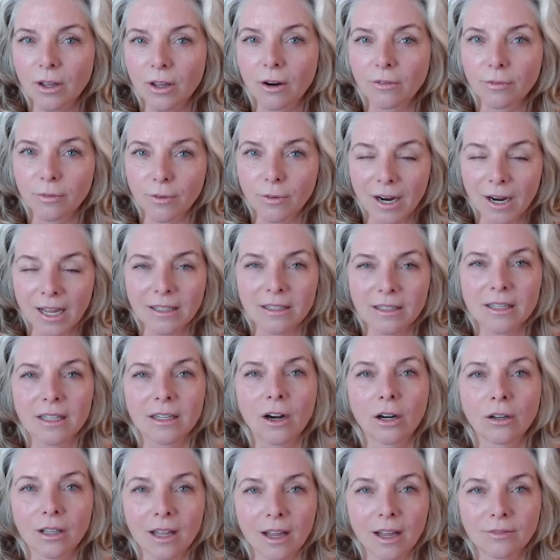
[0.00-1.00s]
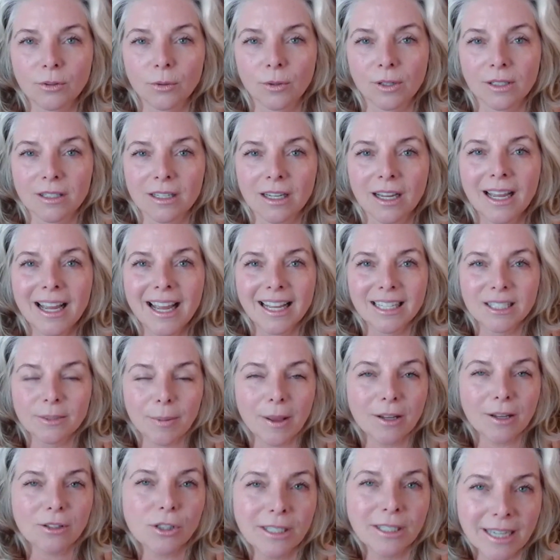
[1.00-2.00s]
friends and our loved ones,
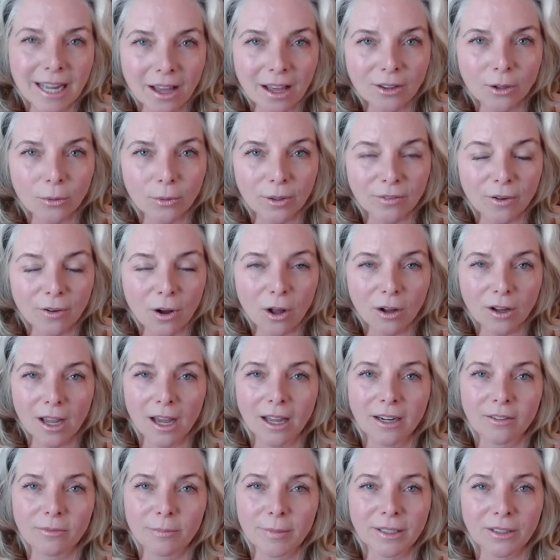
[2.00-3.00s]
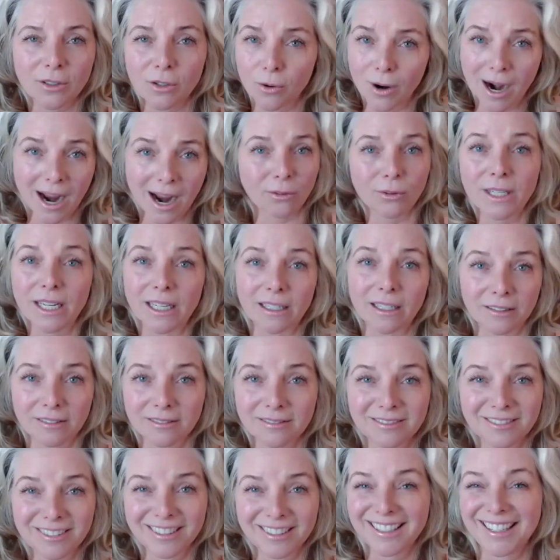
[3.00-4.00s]
especially now that we've all kind of been grounded.
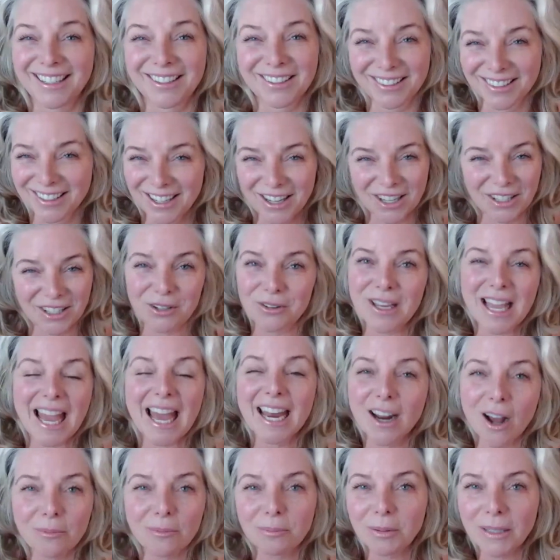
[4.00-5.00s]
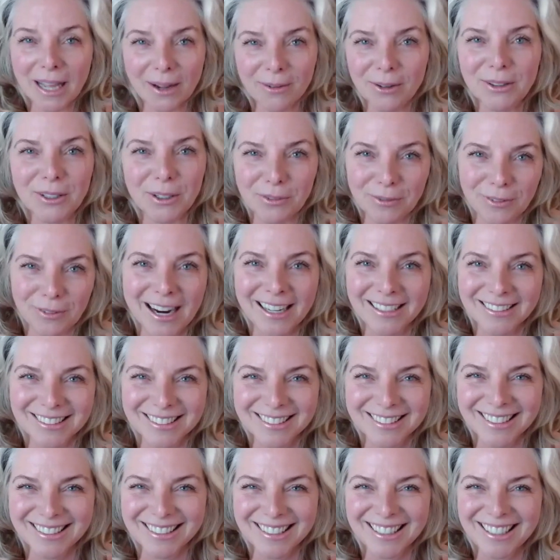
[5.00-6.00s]
You cannot play with your friends.
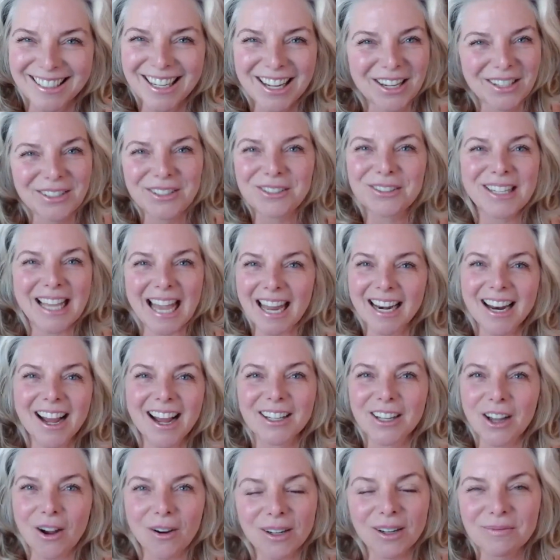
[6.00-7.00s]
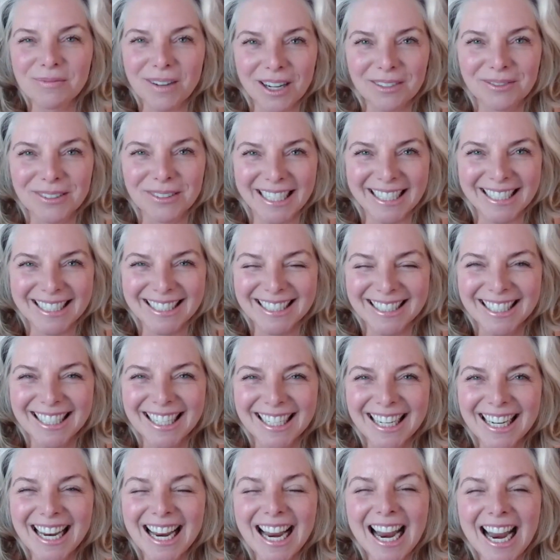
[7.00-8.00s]
You cannot go in public.
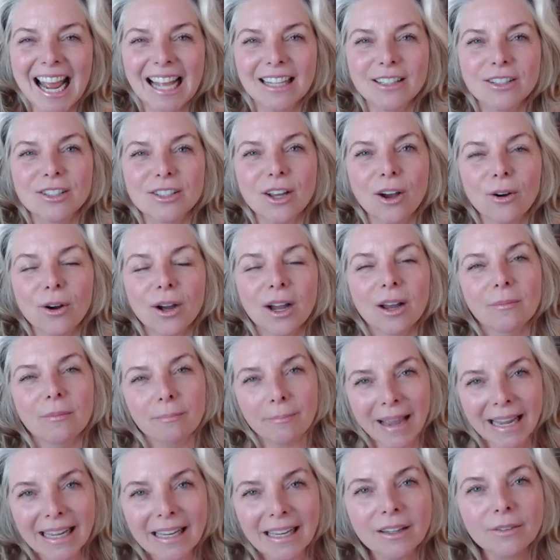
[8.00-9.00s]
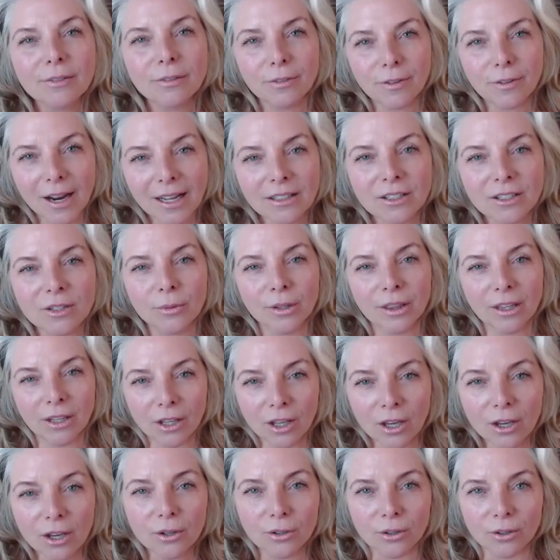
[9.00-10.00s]
And so making friends with
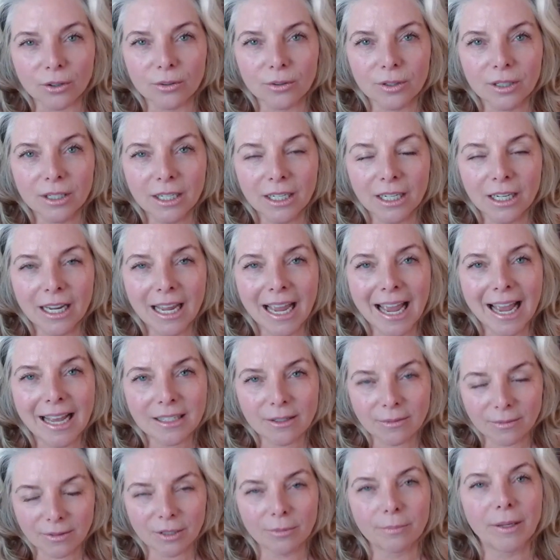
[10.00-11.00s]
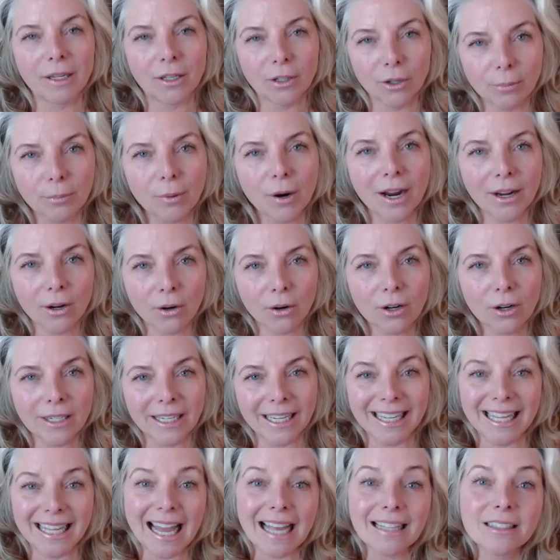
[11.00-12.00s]
you has to be your priority,
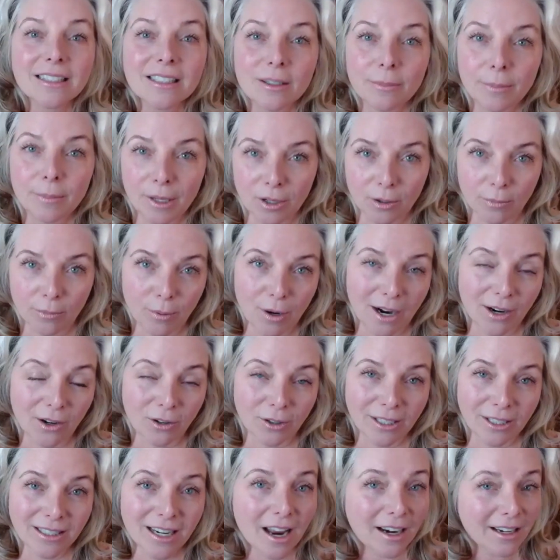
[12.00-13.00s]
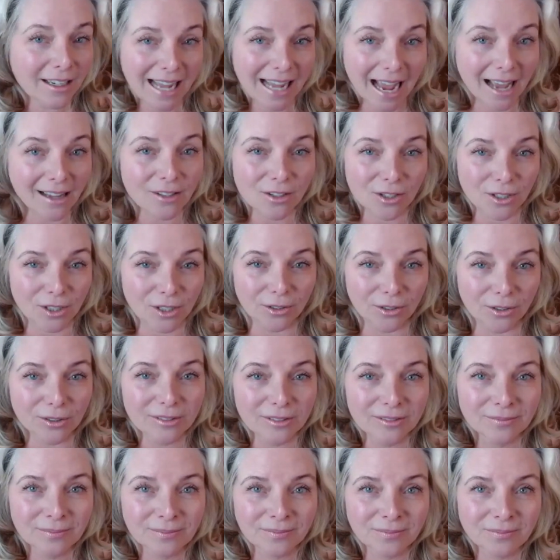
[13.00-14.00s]
gets to be your priority, not has to.
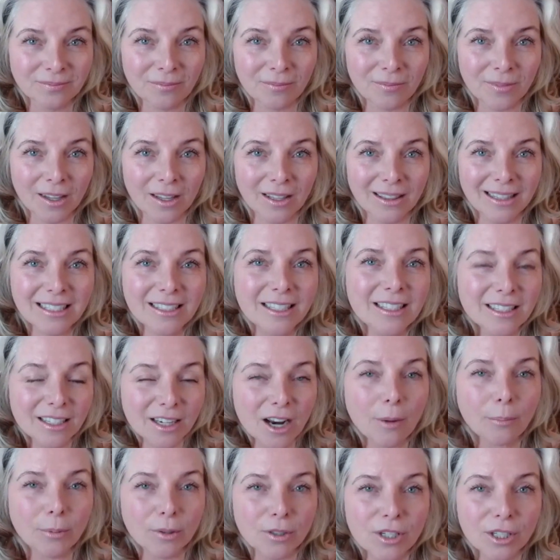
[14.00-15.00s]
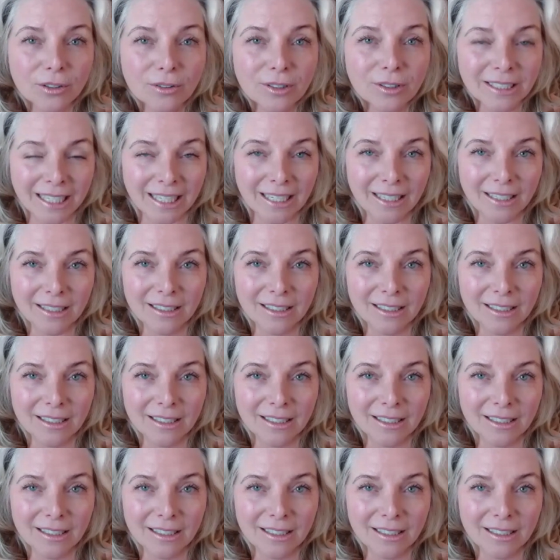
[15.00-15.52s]
This is an opportunity.